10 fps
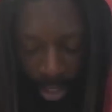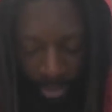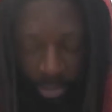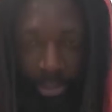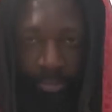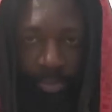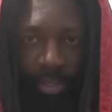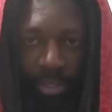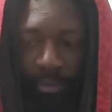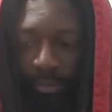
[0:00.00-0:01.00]
So you can put
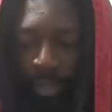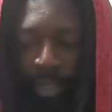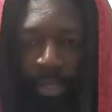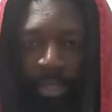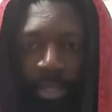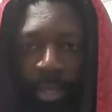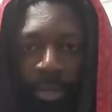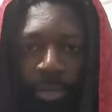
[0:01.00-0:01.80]
on your fins and go